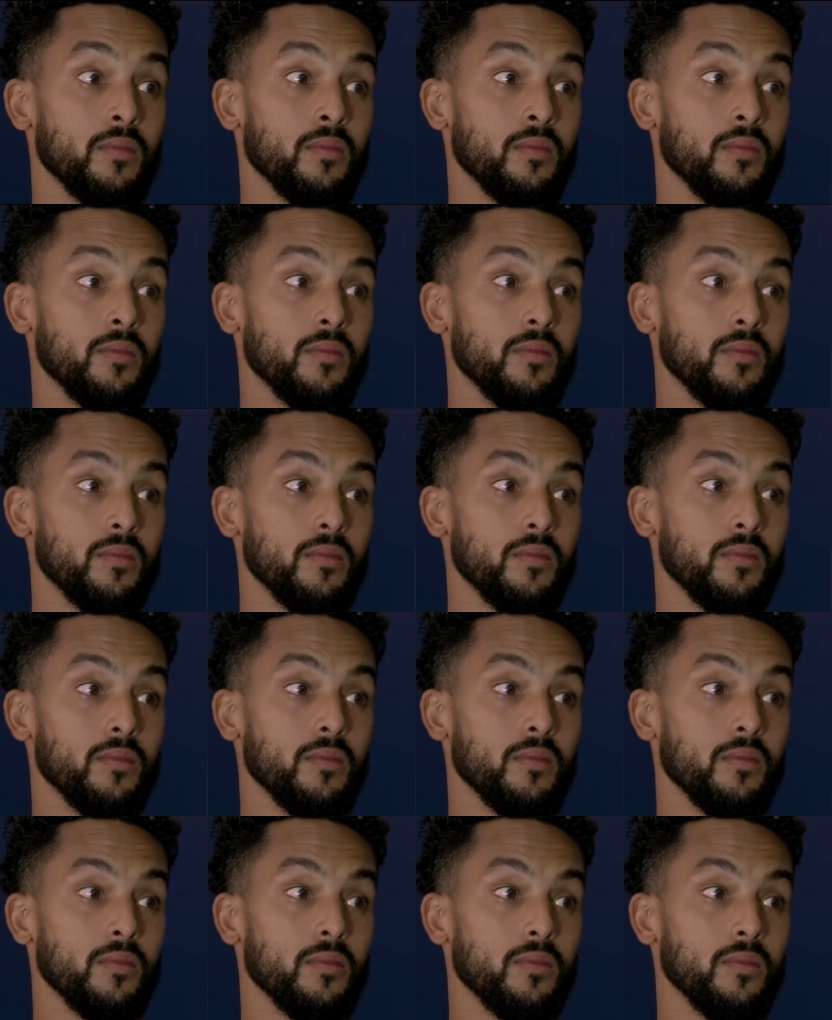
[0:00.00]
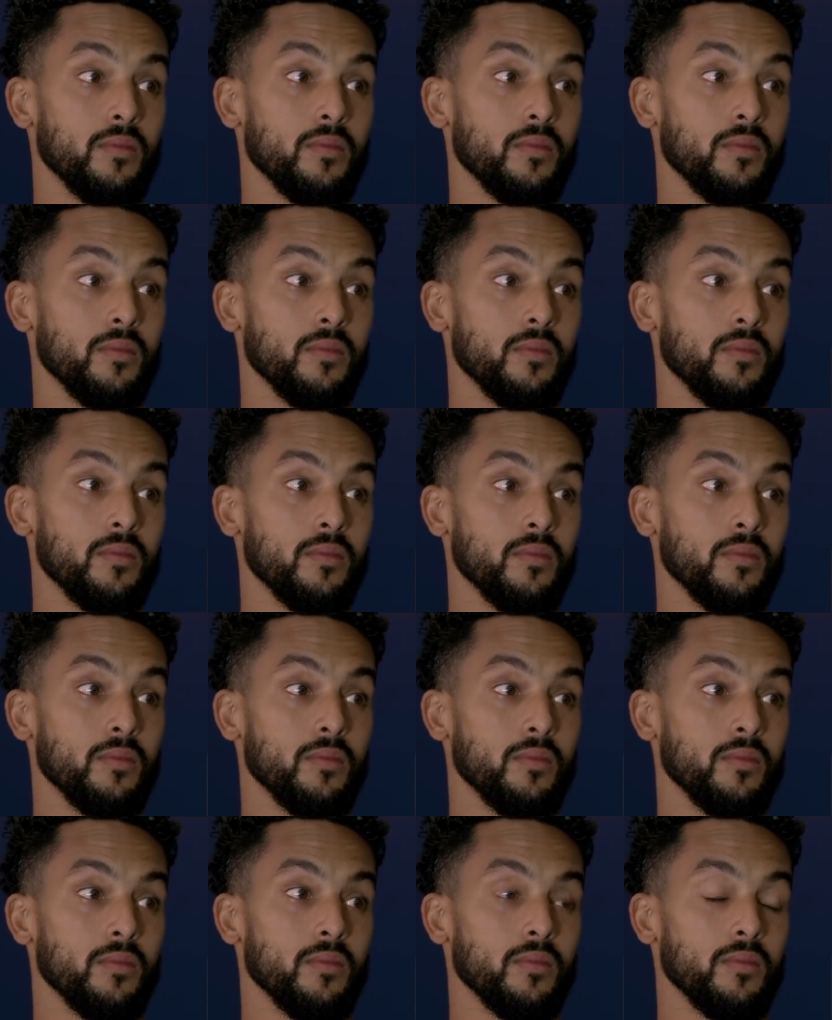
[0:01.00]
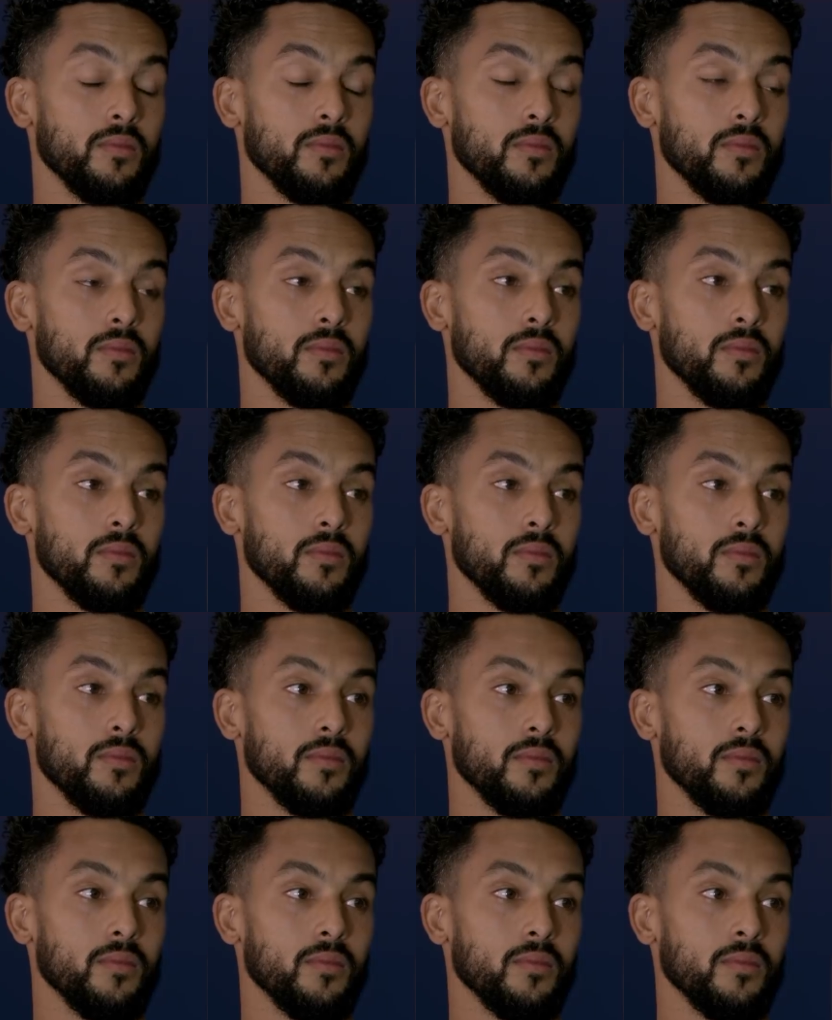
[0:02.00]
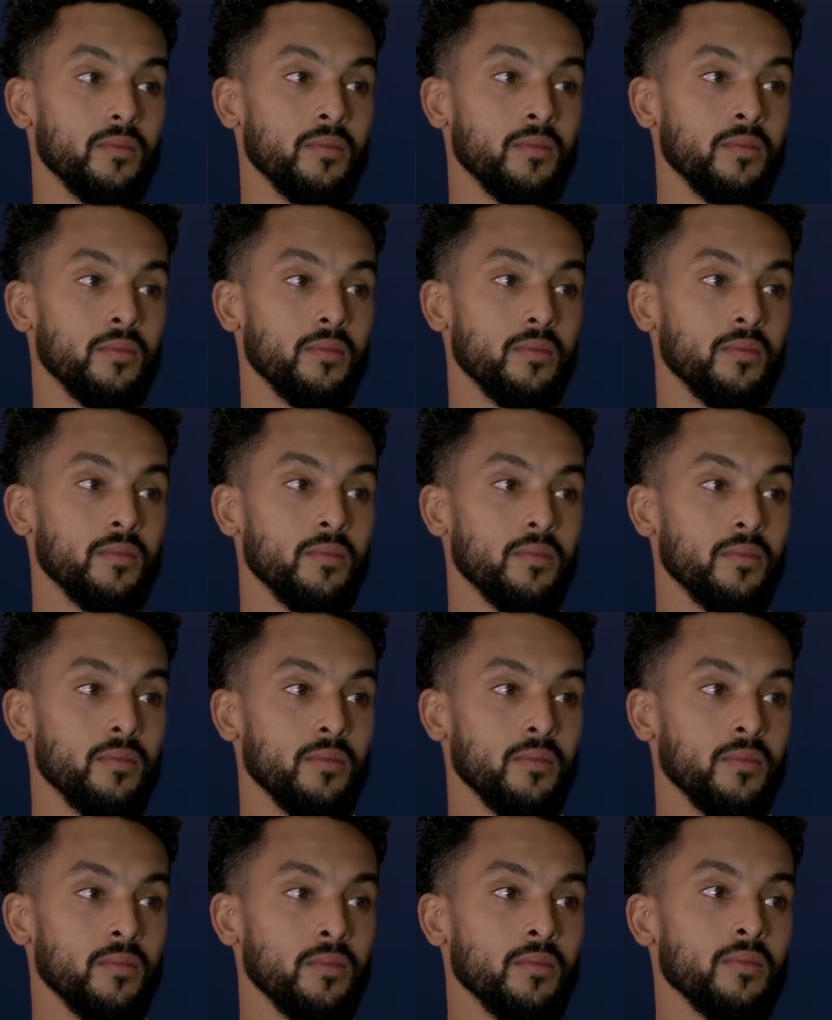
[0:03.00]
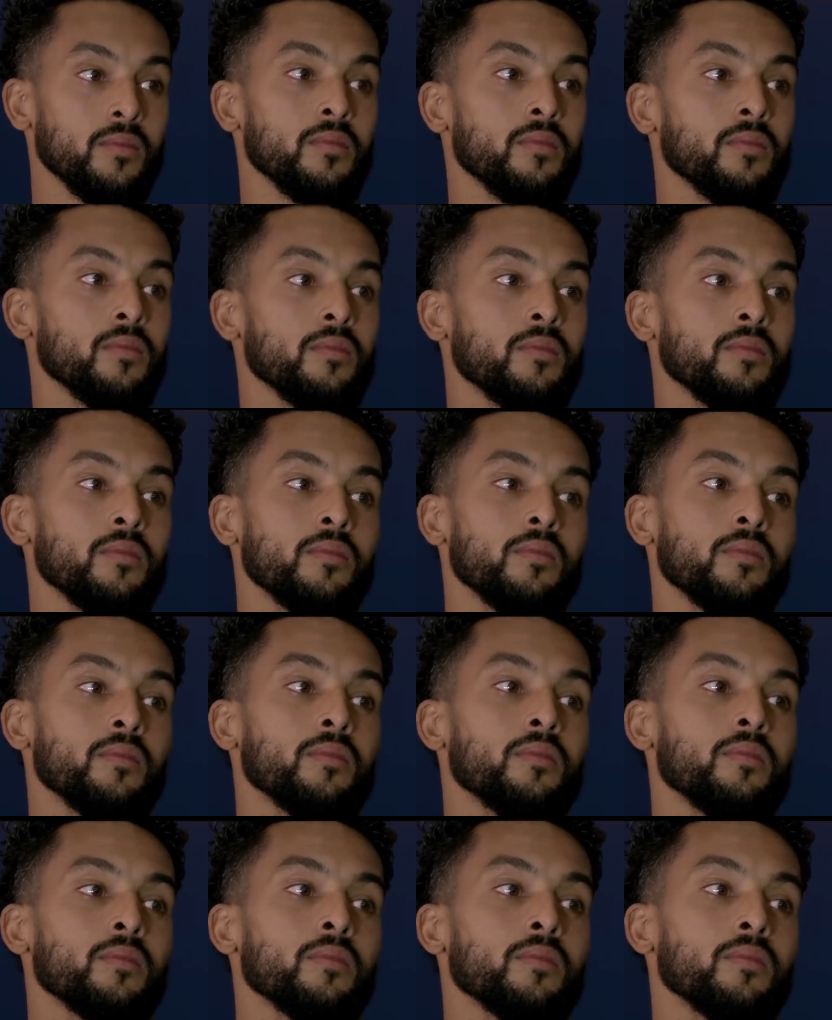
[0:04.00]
Nothing is said.